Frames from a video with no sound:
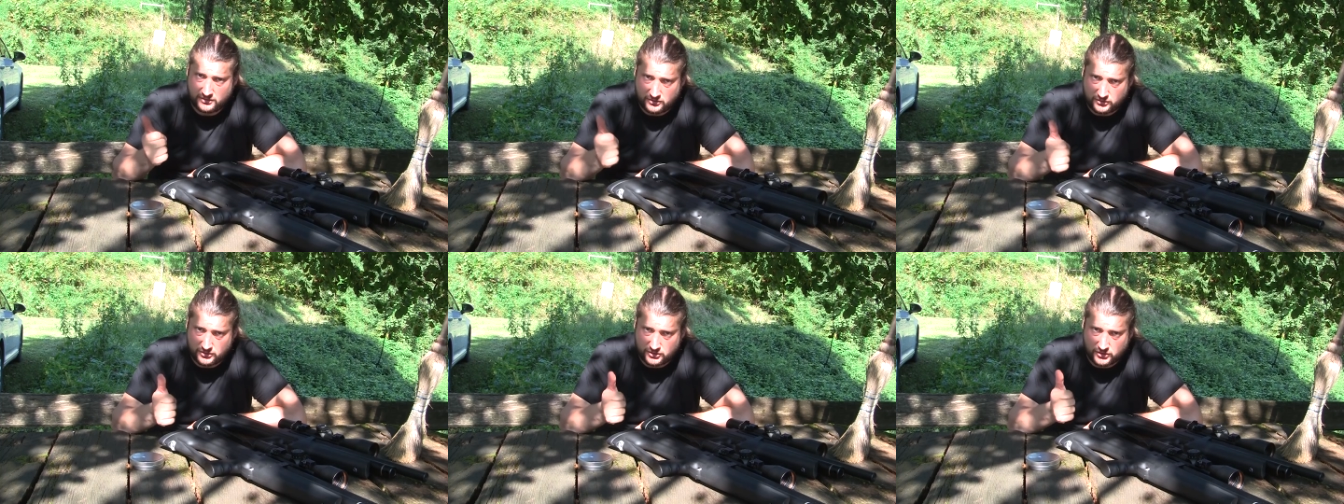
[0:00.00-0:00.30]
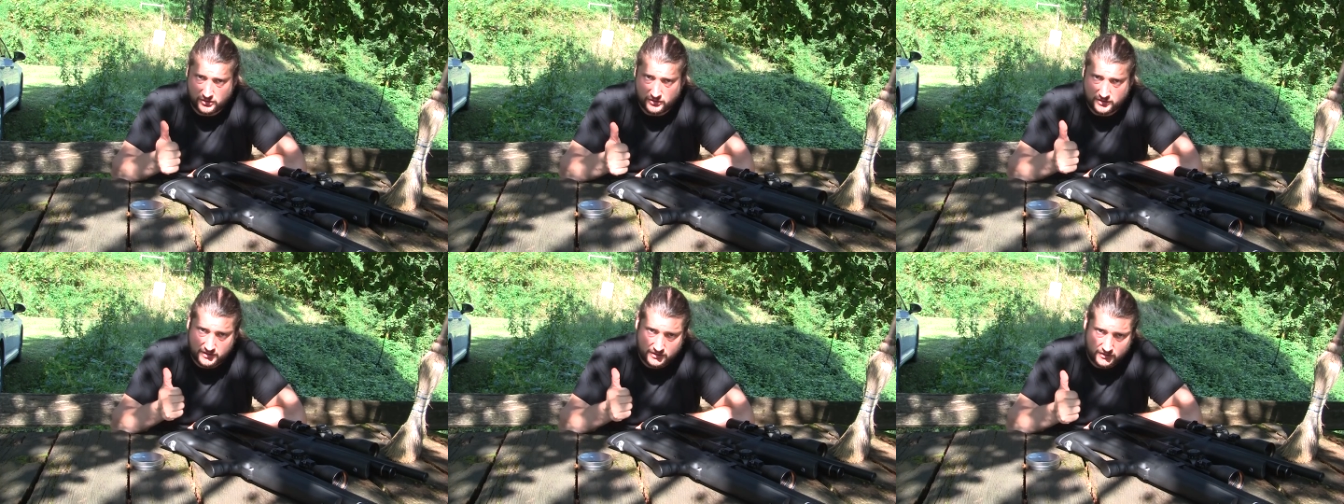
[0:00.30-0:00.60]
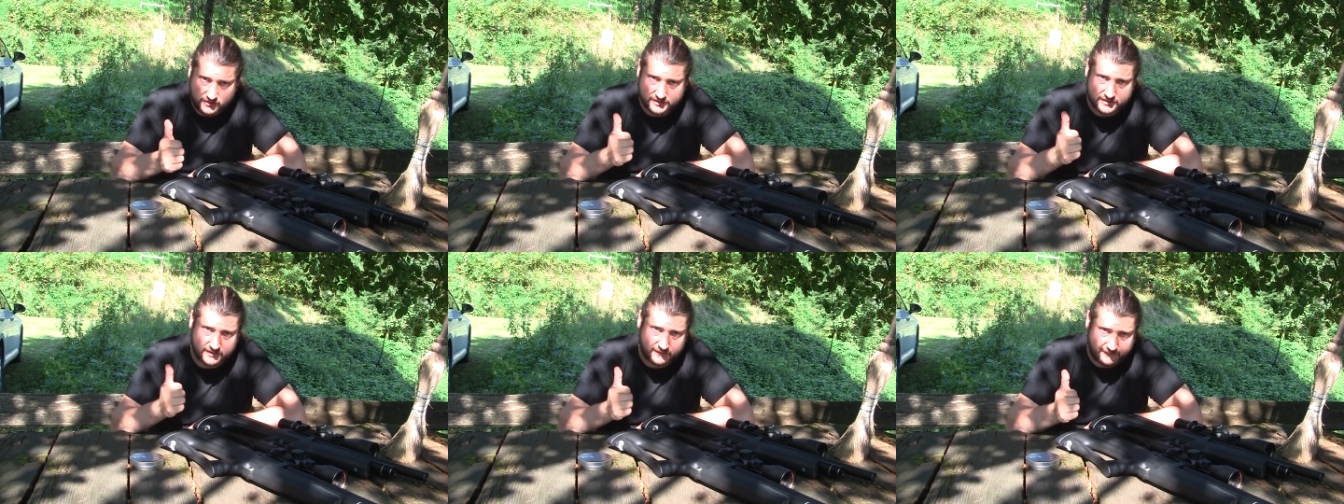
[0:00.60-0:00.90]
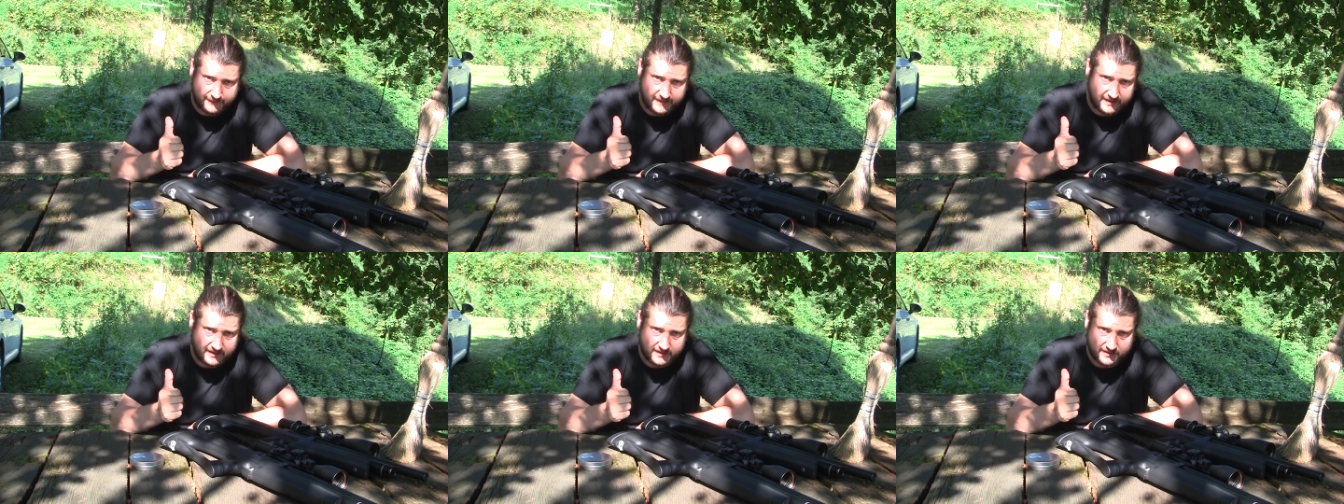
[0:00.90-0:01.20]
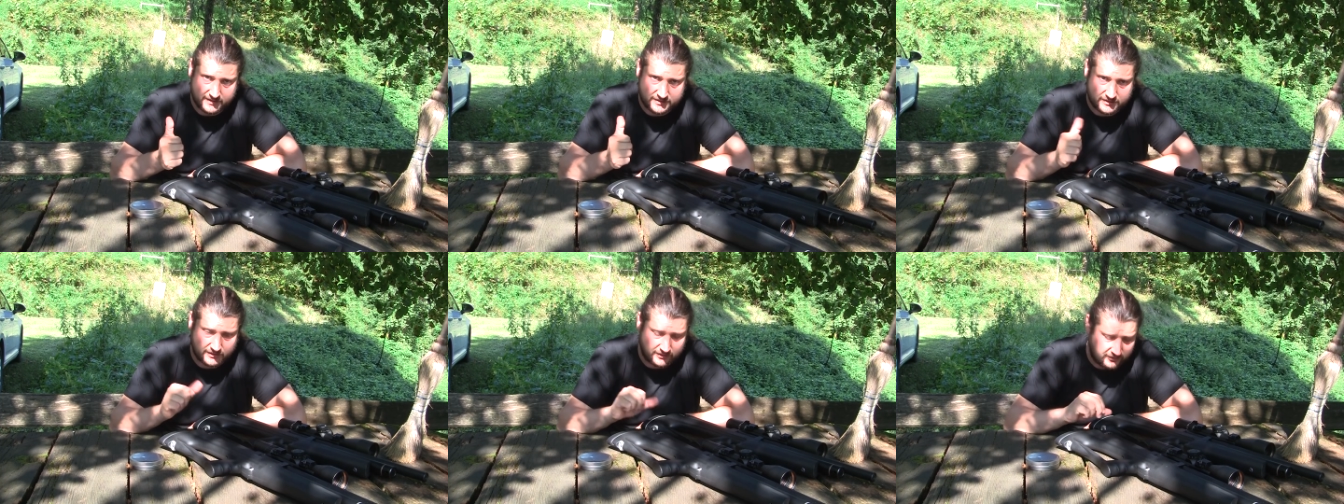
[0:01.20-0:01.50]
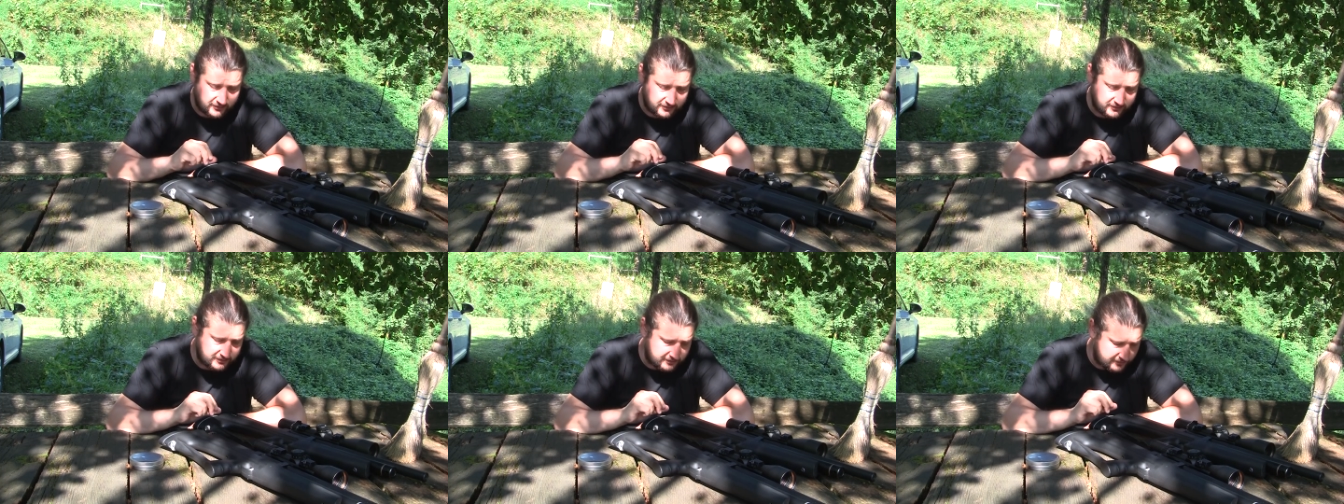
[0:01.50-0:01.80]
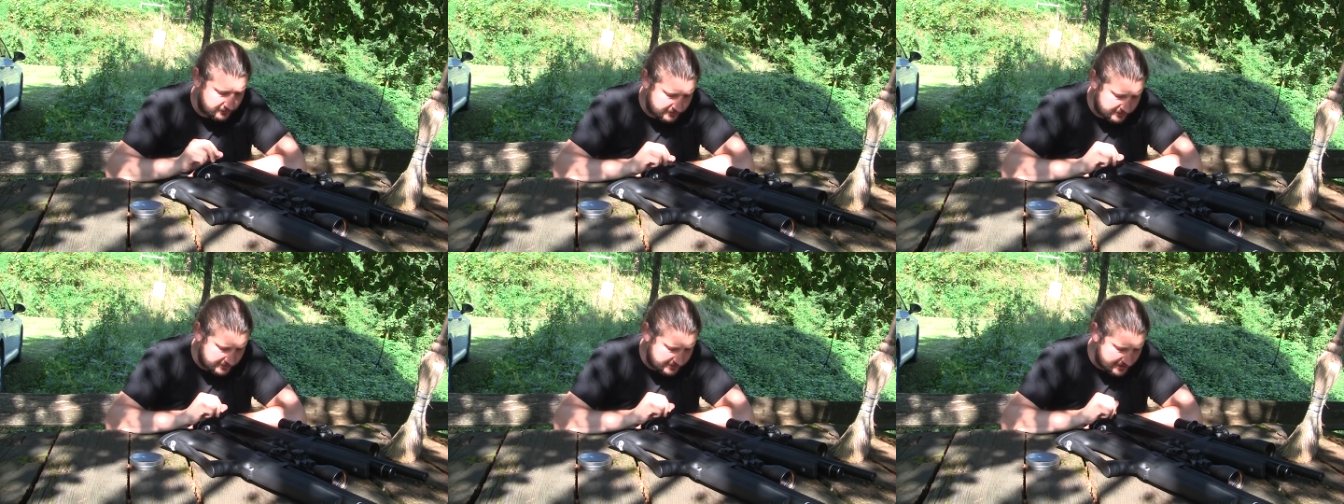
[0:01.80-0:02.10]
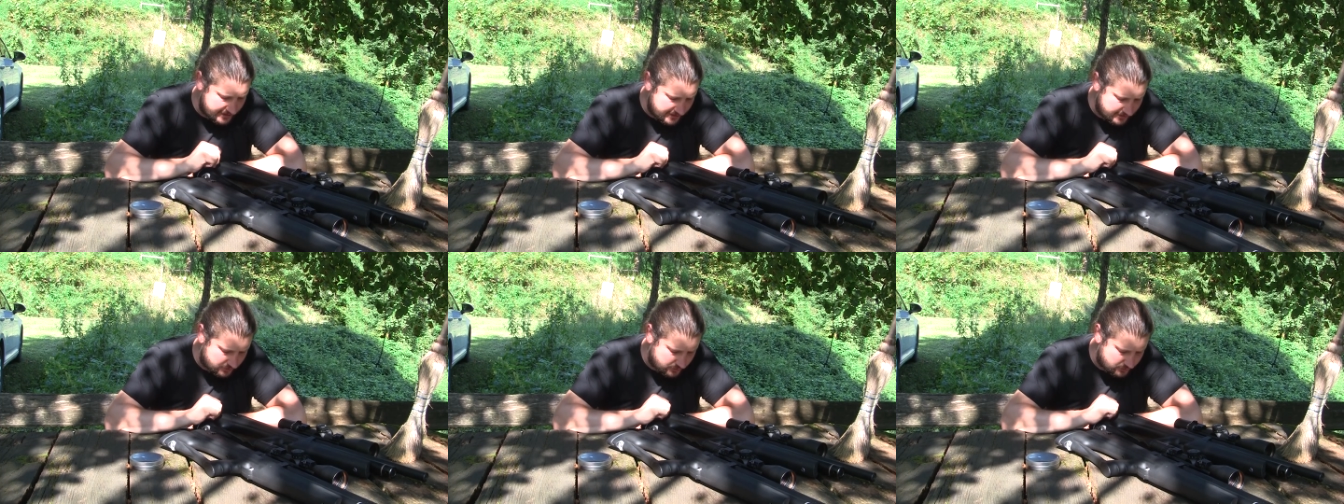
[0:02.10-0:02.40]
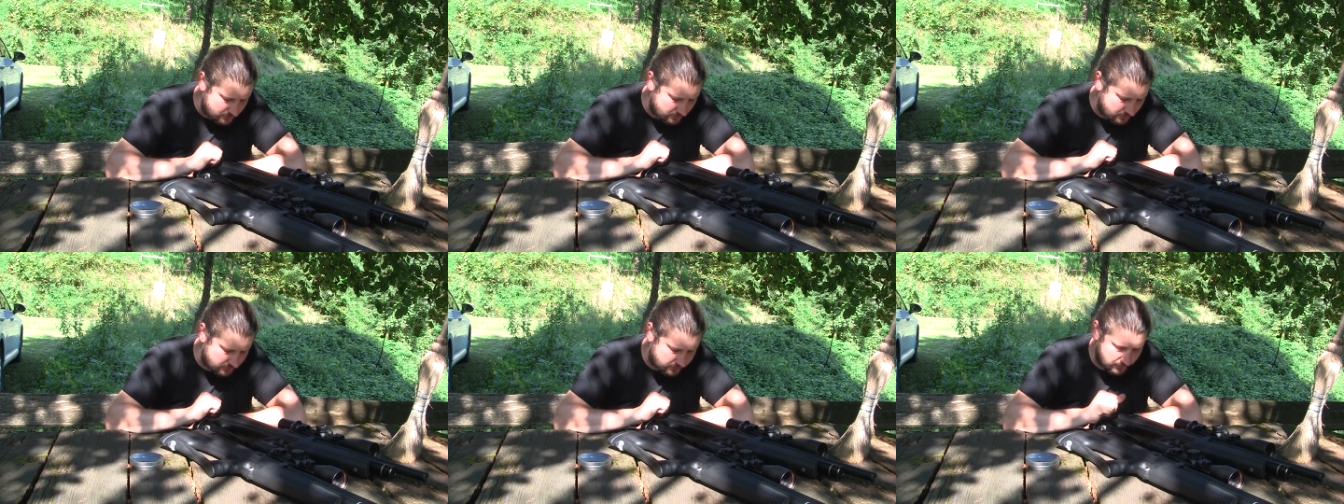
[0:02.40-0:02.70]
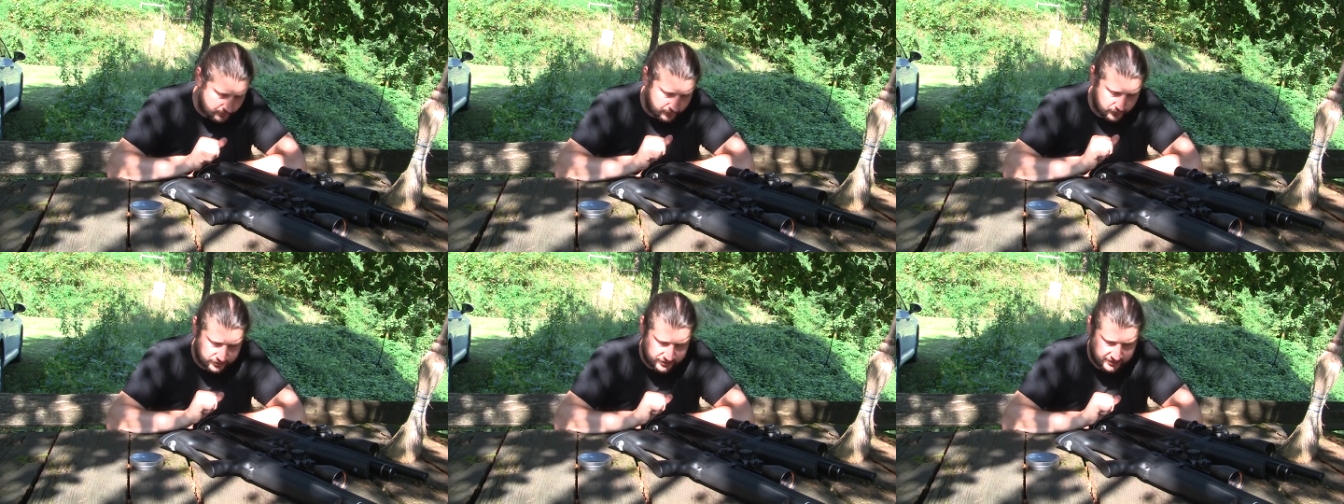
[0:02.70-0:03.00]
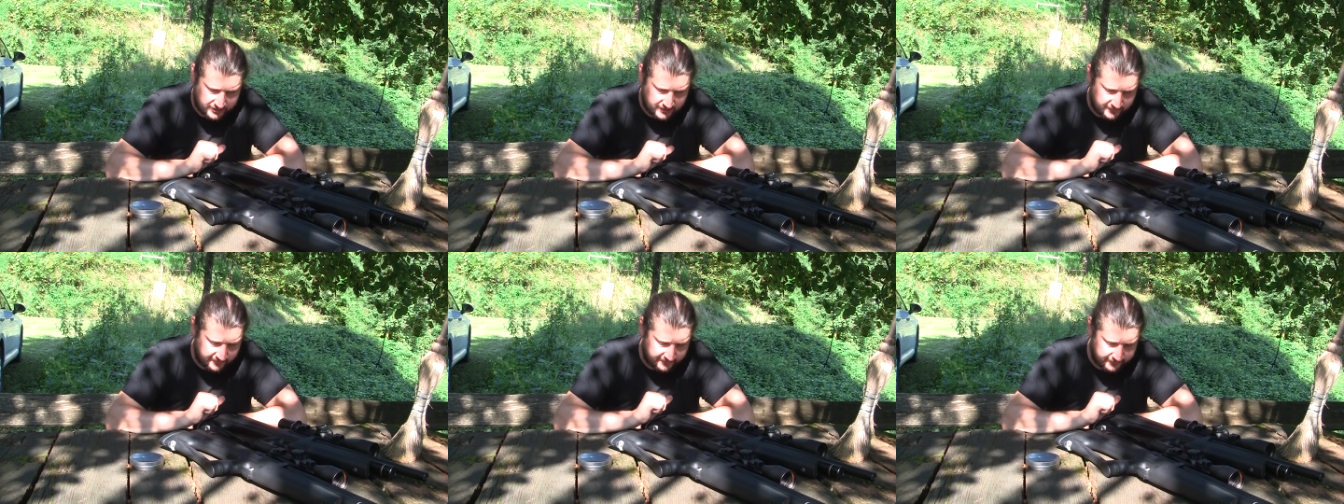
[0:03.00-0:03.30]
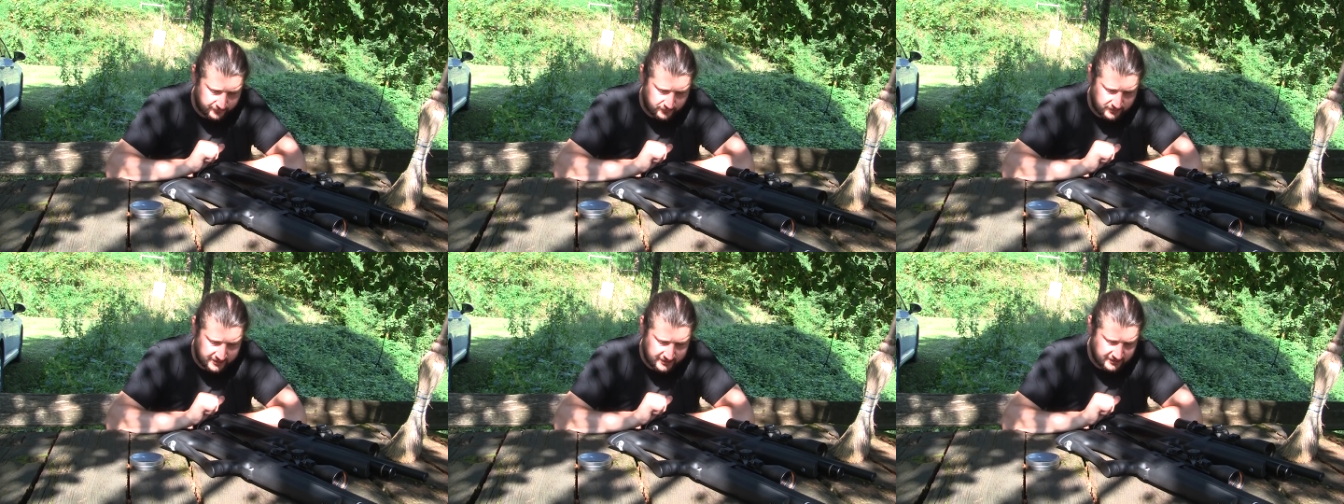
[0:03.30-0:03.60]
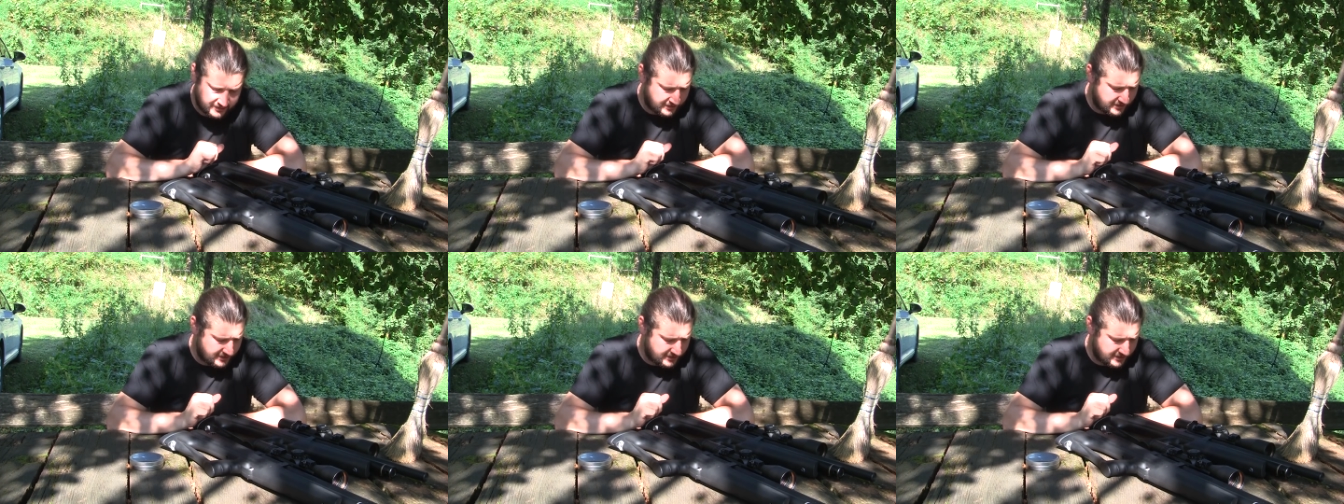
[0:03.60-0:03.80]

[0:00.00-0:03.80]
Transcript: so you can use your fingers so you don't need any tool to push it in fully